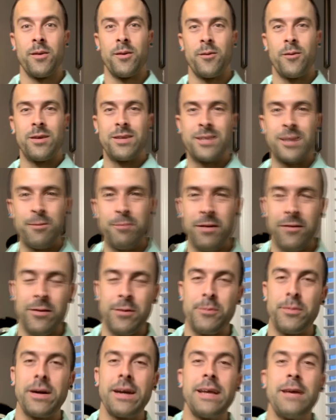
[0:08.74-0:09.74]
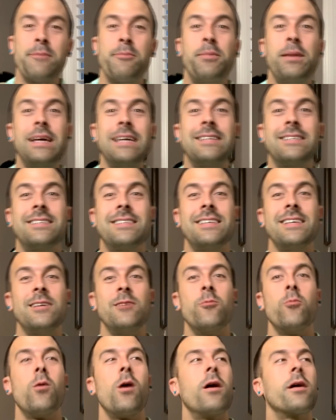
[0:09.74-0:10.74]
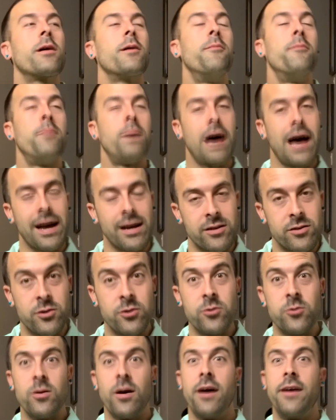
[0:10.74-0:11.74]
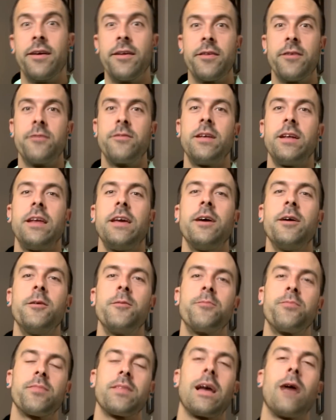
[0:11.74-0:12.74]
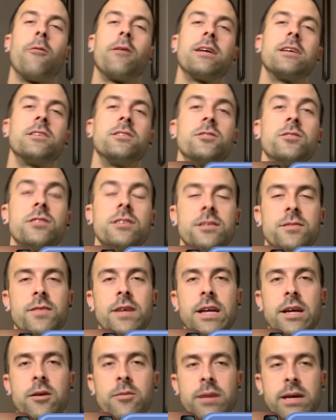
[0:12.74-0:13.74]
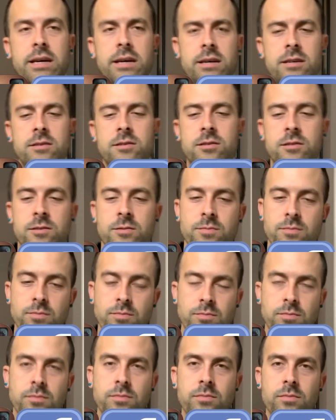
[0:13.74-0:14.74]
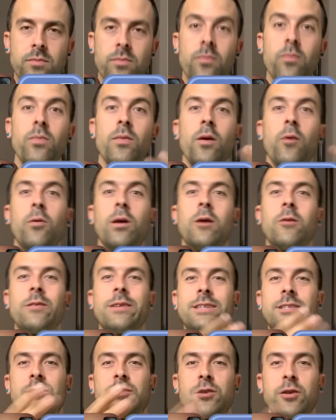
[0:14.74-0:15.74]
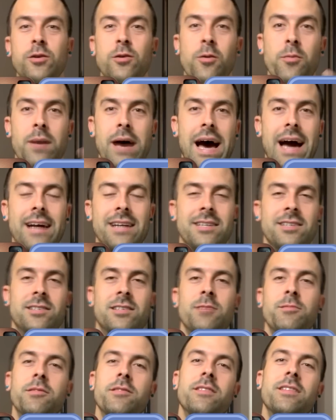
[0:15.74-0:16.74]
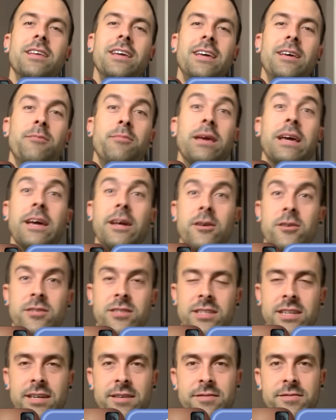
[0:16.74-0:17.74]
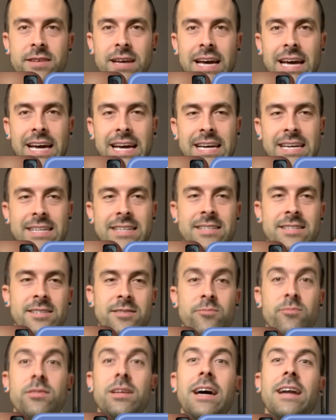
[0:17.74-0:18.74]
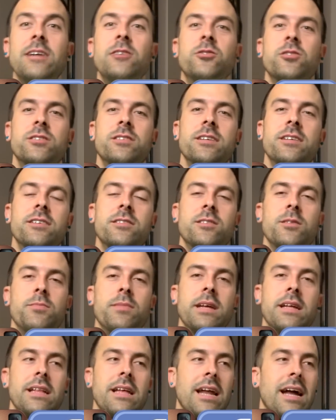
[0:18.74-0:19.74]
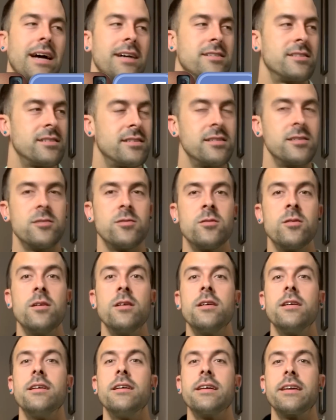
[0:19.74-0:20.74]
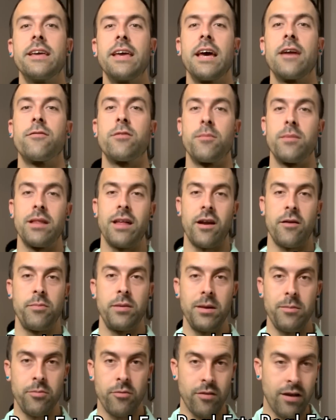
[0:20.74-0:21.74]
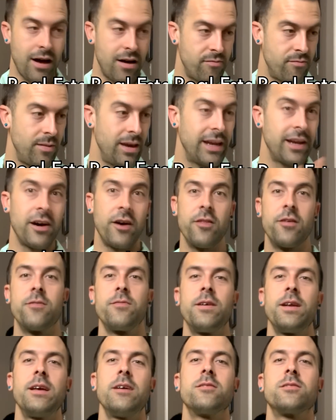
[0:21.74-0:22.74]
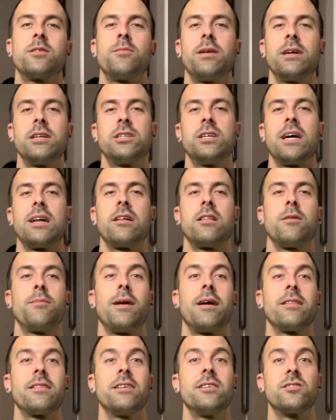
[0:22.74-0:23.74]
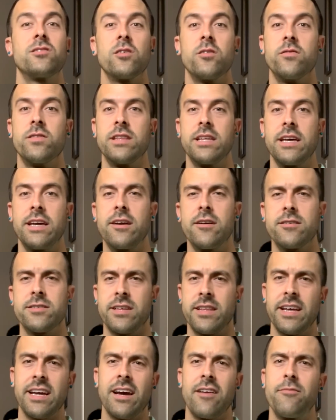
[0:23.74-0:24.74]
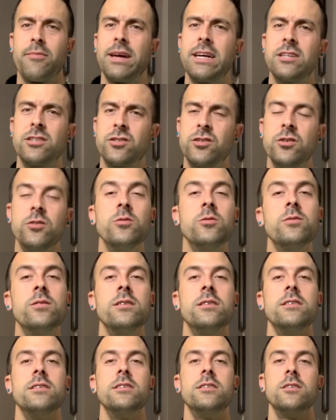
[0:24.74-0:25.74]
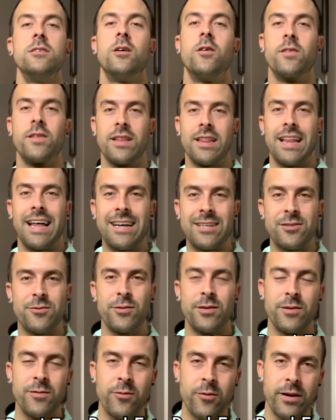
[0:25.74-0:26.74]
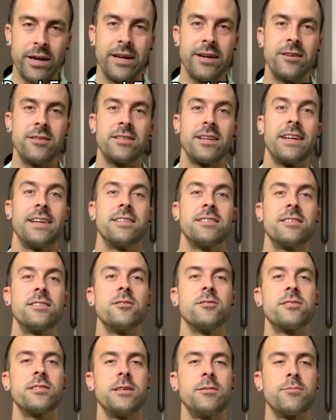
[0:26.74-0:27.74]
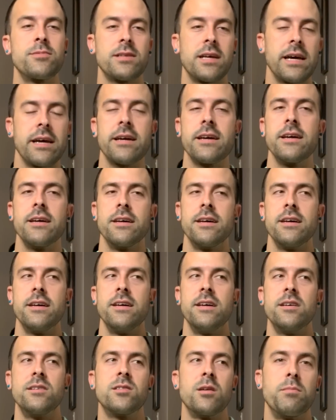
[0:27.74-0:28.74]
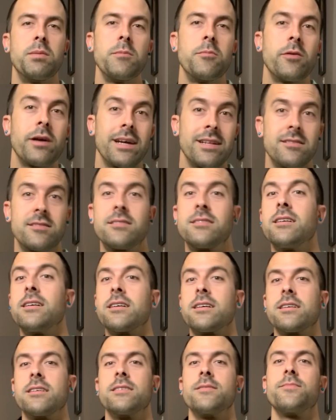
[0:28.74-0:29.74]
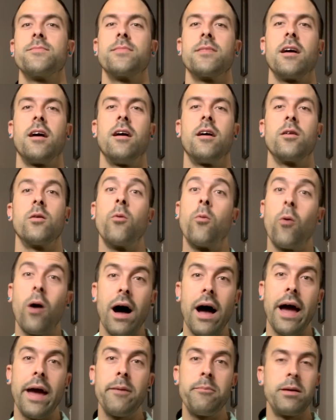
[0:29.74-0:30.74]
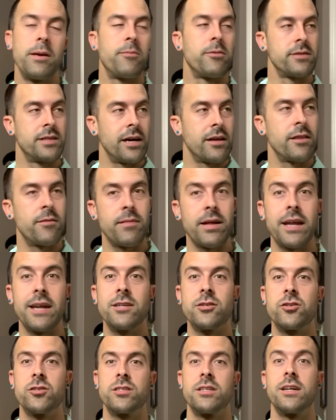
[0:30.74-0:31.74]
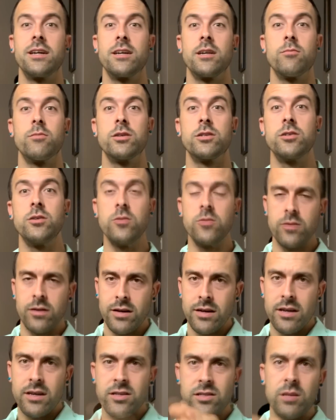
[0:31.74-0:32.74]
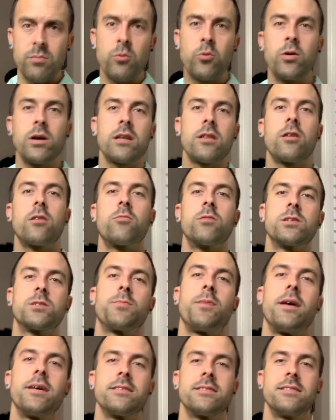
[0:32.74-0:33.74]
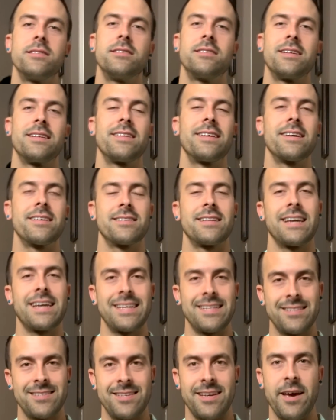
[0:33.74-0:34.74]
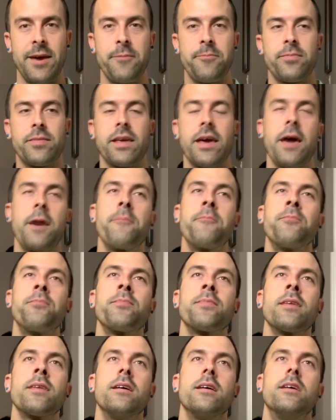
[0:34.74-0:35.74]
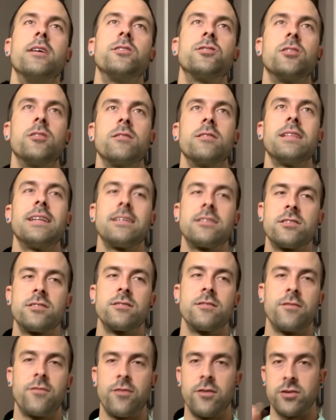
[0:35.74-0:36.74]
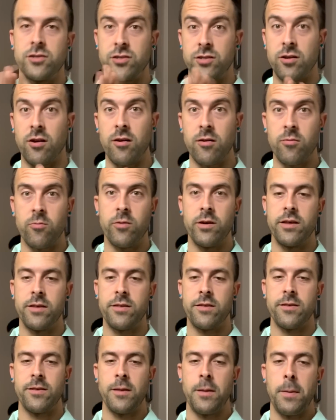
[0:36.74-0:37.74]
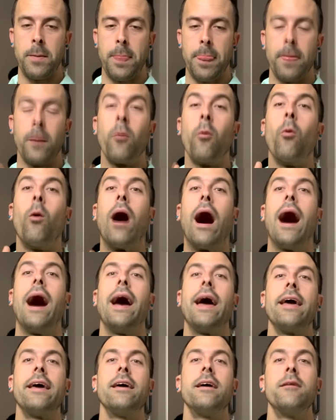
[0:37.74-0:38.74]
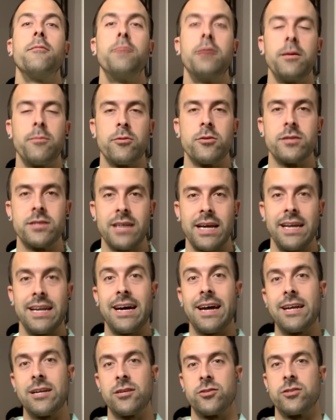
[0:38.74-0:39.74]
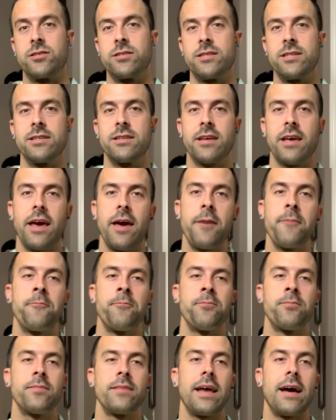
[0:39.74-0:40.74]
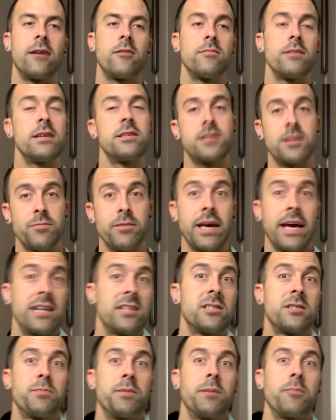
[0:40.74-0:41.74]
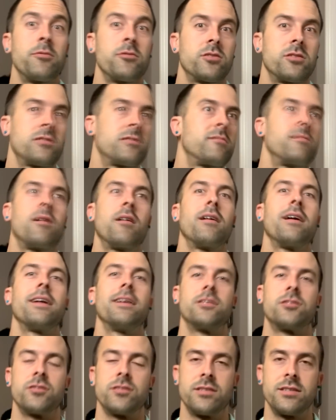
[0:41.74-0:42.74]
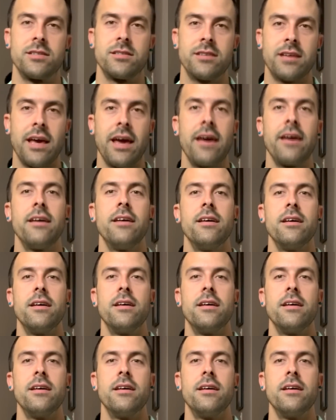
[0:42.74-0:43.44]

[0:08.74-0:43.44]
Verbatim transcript: What's up everybody, BC, welcome back to another video. I wanted to do this video because we always circle back to some of the beginner stuff and not interested is something that I still get from a lot of people. I've made other videos on my channel about this over the years. I think I've made two over the last three or four years and it still seems like some people get stuck on why people tell them not interested, and number two, some quick little responses and things they can say, okay? So let's first start with why people say not interested, okay? Now, in some cases, people just are not interested, okay?